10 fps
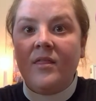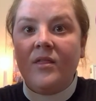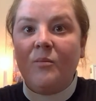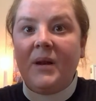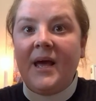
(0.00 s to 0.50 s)

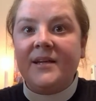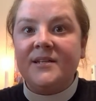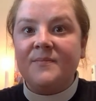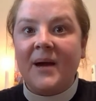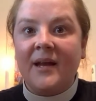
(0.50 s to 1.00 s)
the
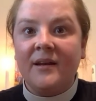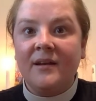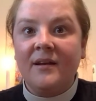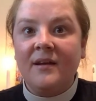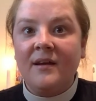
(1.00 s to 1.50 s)
blind man
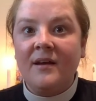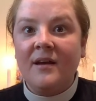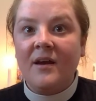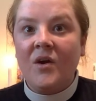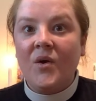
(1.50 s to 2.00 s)

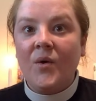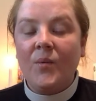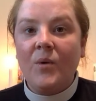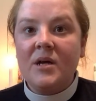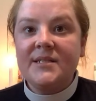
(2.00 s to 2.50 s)

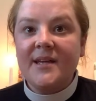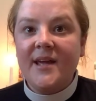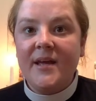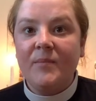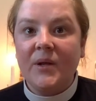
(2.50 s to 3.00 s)
was
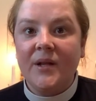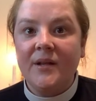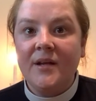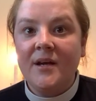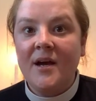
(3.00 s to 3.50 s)
able
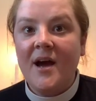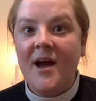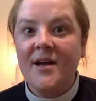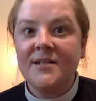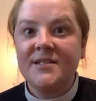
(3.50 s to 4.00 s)

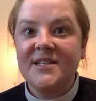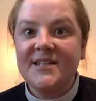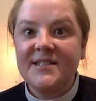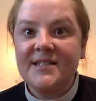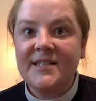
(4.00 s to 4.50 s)

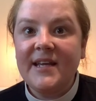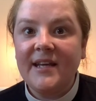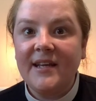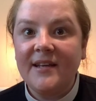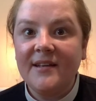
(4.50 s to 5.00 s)
to
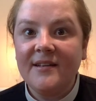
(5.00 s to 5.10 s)
see.